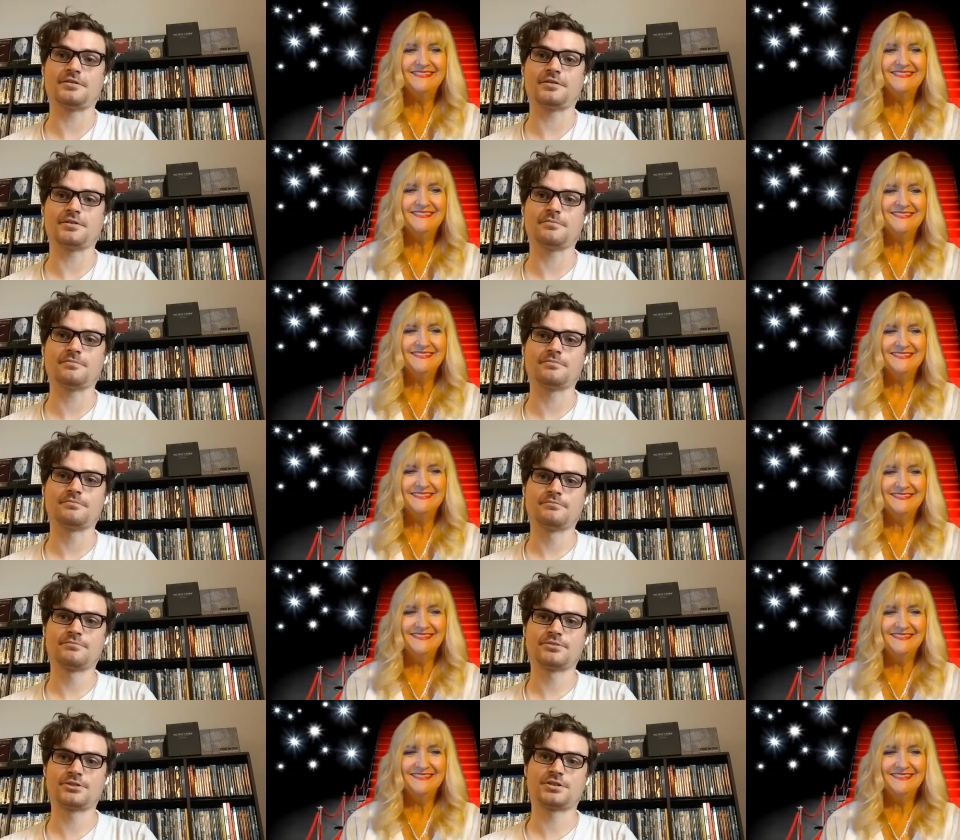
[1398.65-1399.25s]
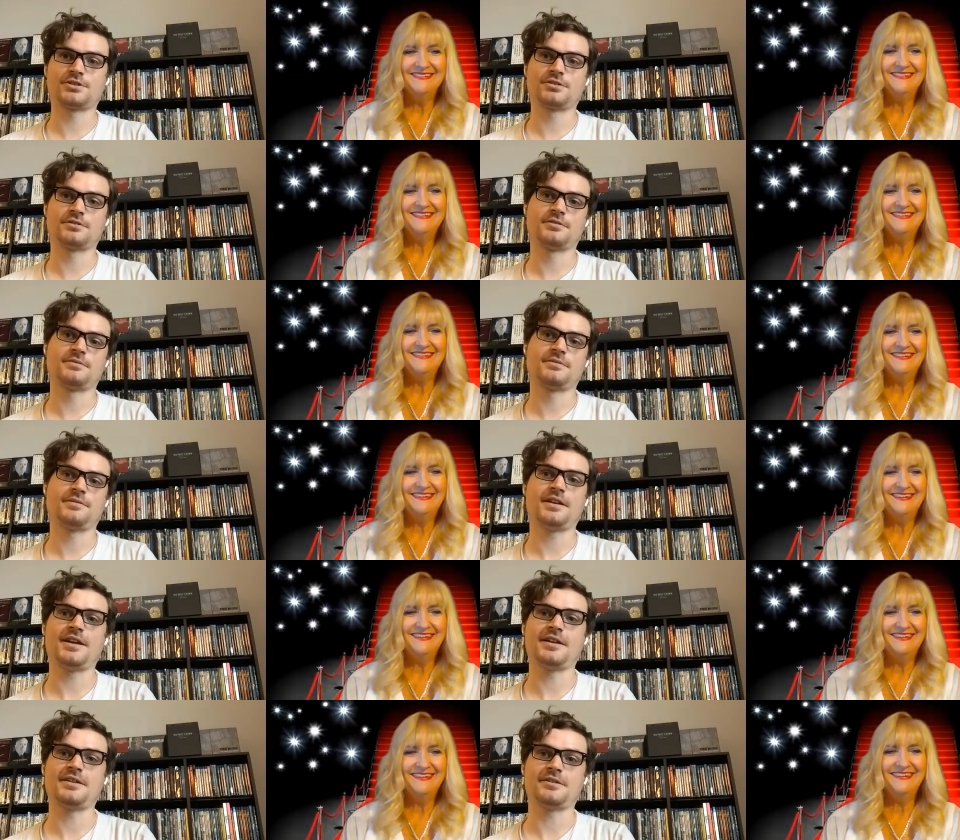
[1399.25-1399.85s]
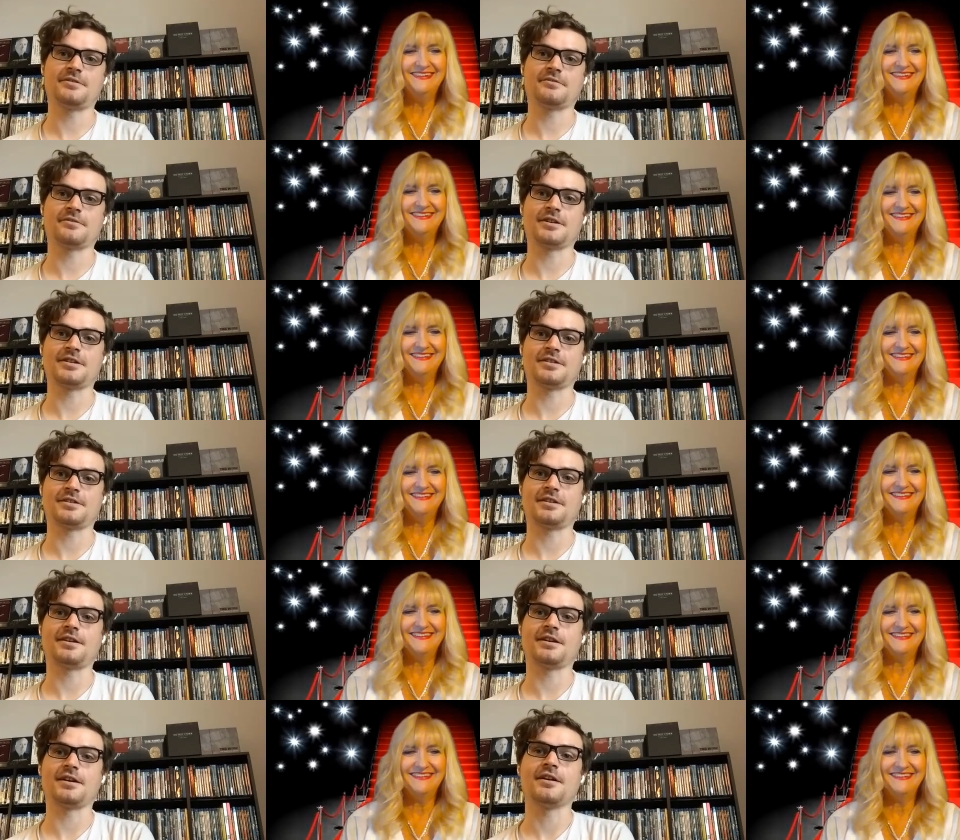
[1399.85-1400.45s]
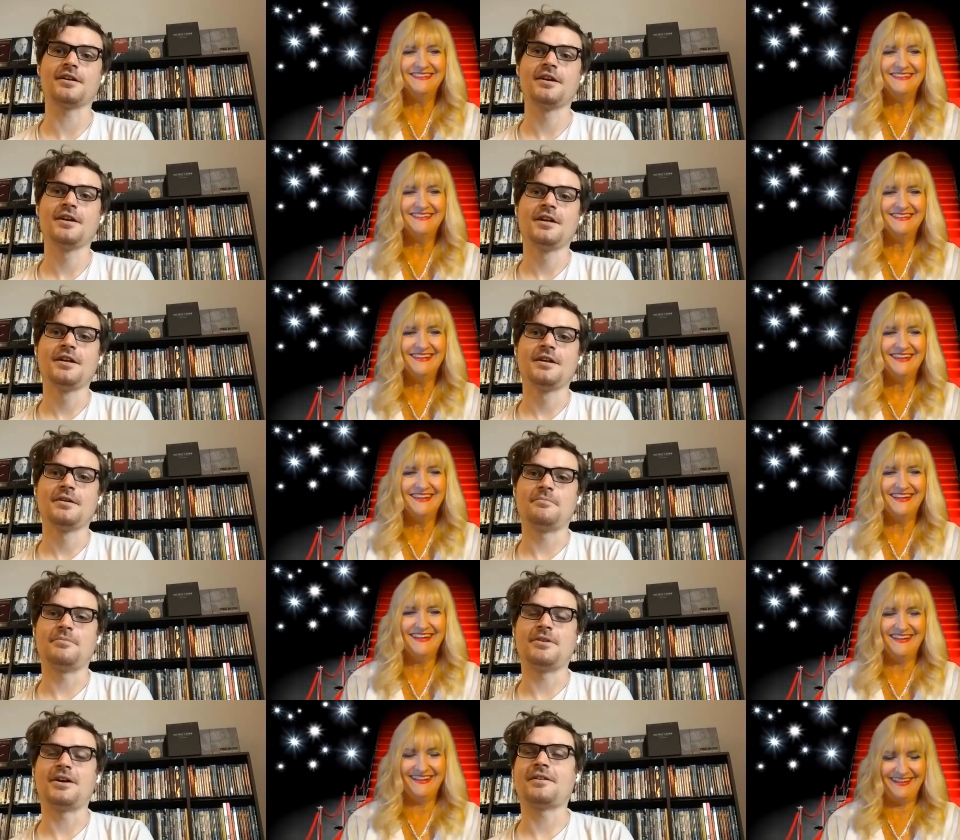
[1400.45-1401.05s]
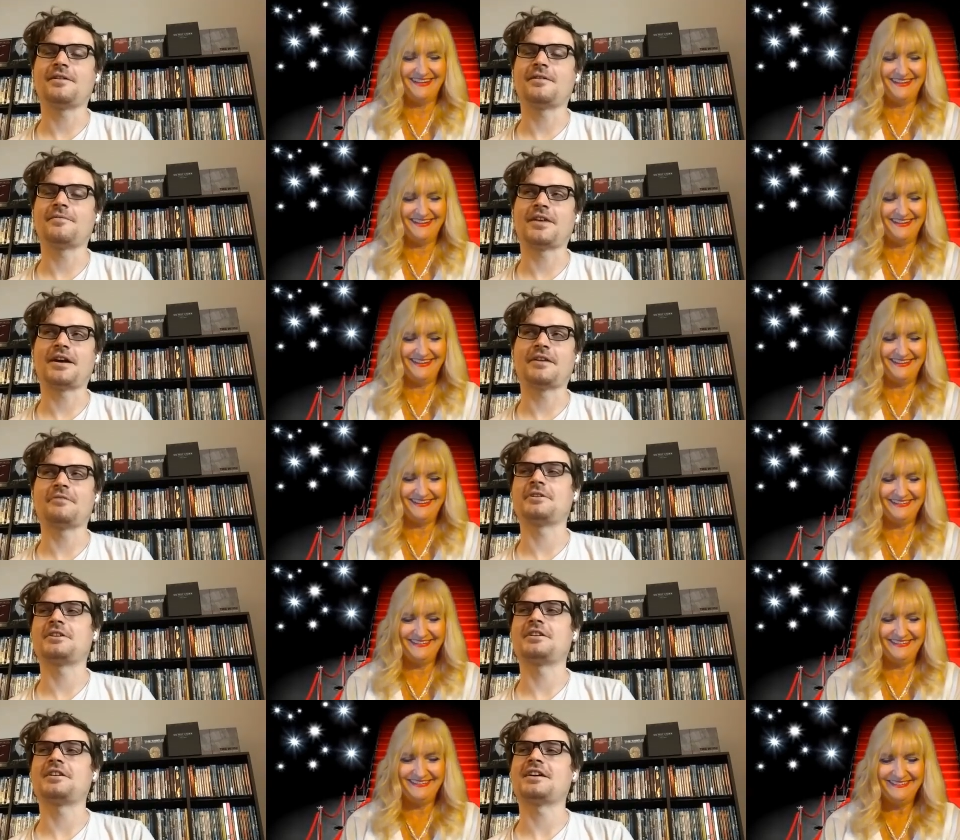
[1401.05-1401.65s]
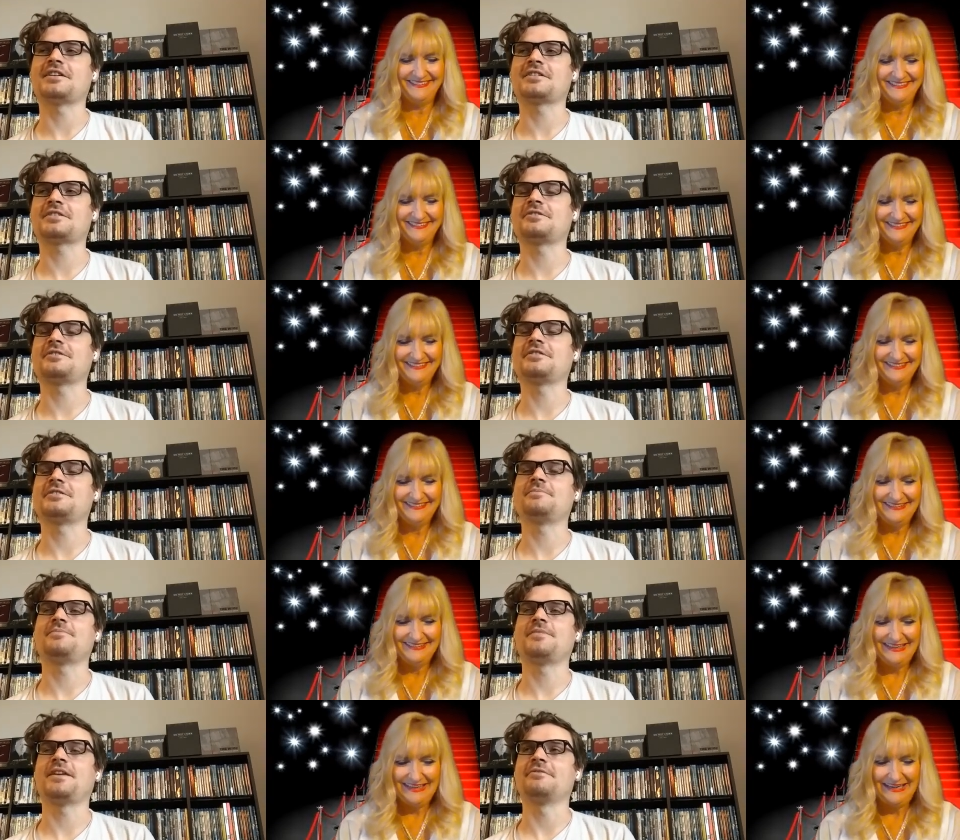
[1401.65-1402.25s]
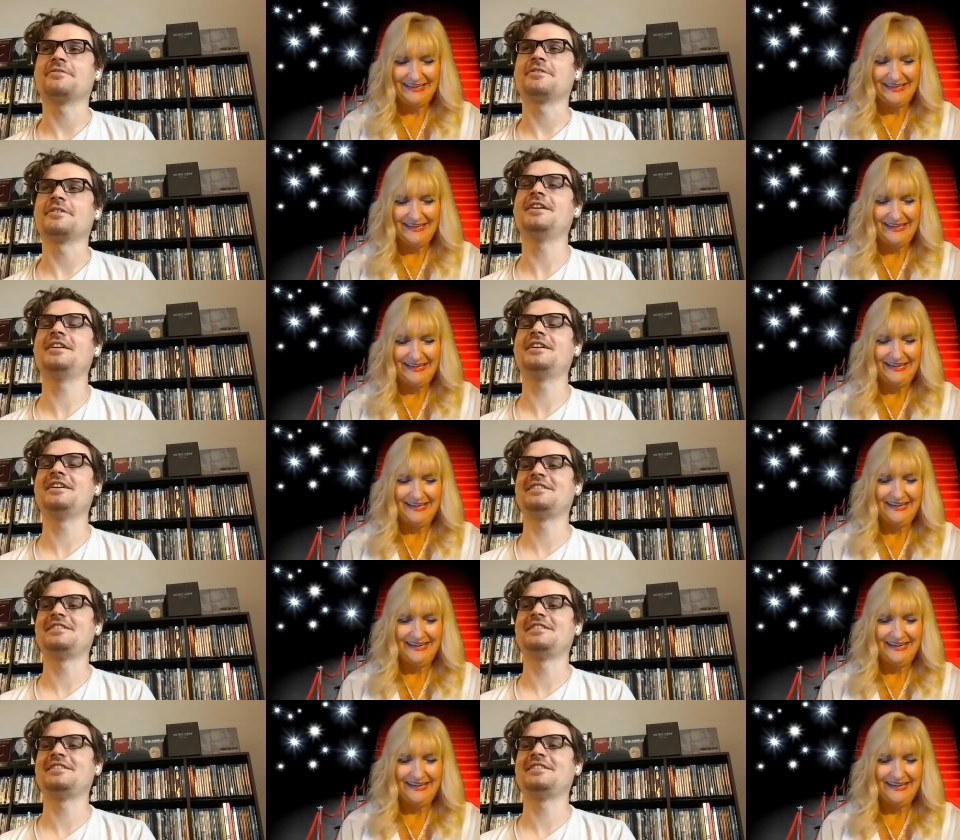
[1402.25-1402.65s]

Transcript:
Speaker 1: You could end it right there. But I wouldn't actually ever